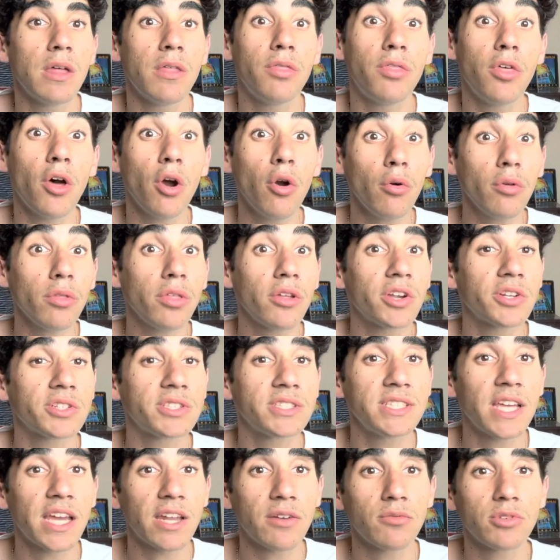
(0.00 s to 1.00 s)
Though their
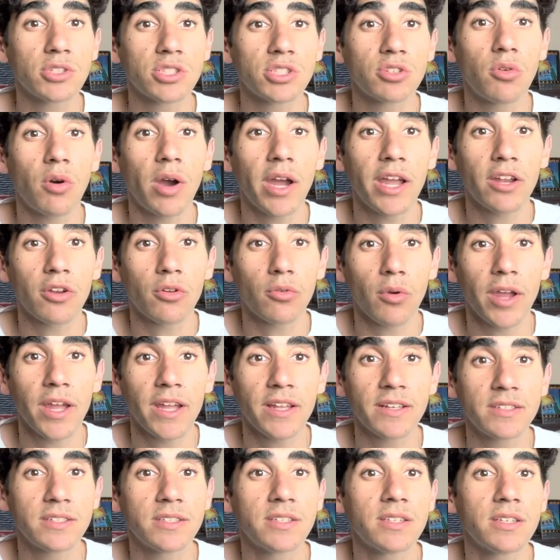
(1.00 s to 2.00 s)
set was quite
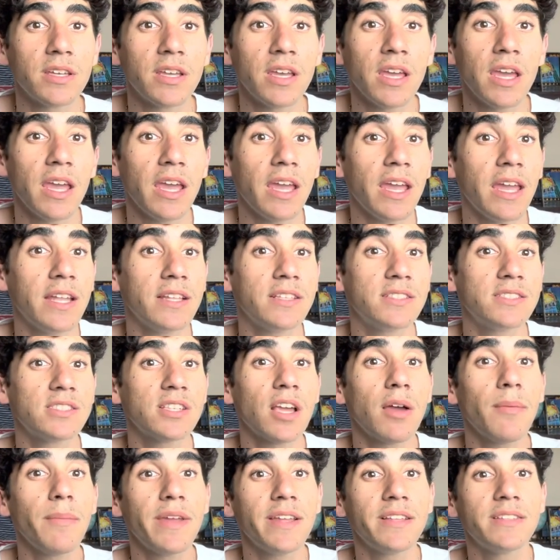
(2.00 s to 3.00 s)
great, in
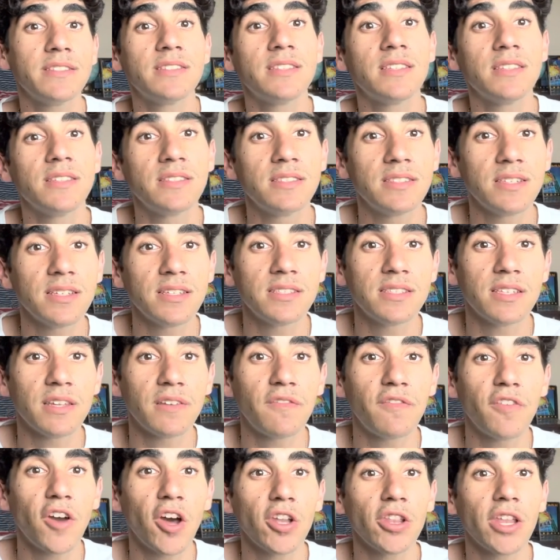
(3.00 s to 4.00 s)
some instances it
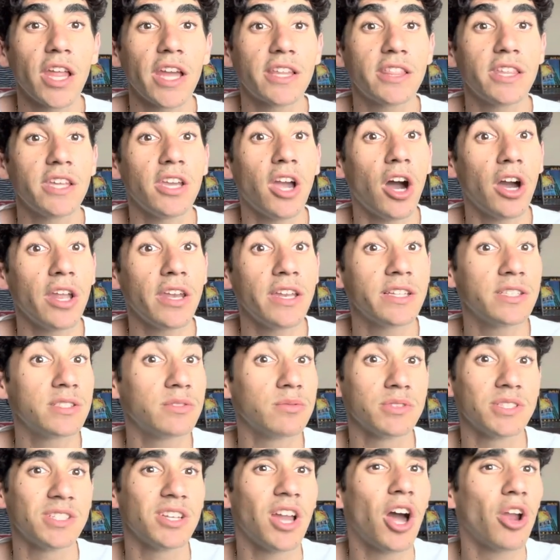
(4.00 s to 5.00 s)
felt like the audience
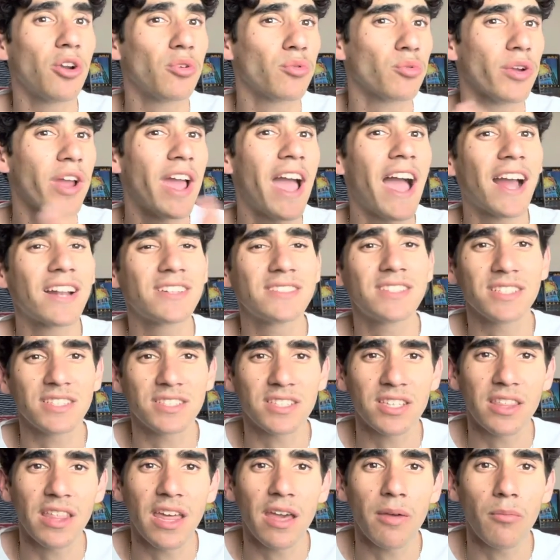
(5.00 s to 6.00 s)
was not reacting
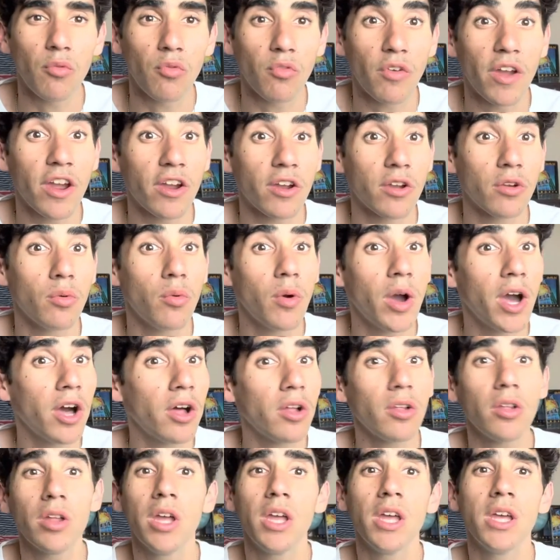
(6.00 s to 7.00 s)
to them very
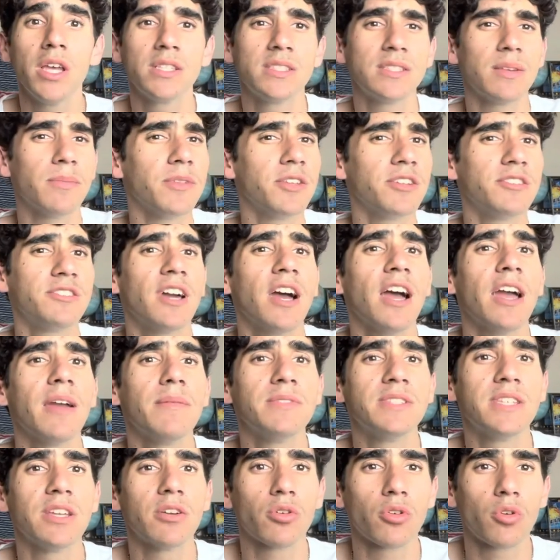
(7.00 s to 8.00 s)
well. Some of the
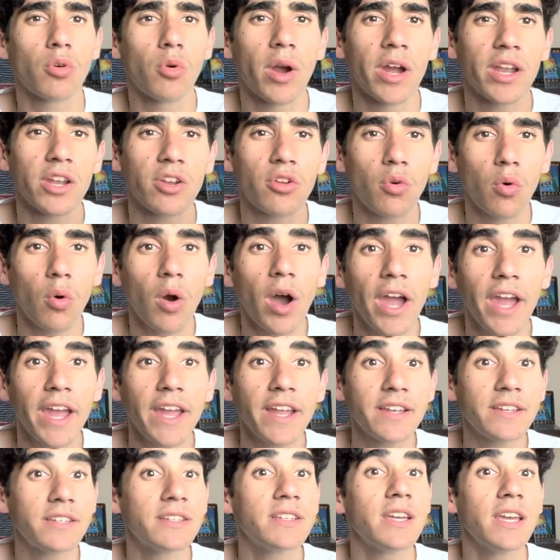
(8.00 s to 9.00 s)
times they were quite
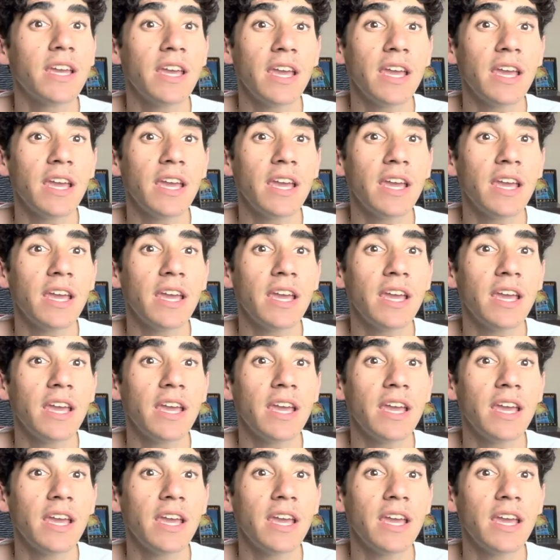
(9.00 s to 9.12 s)
quiet,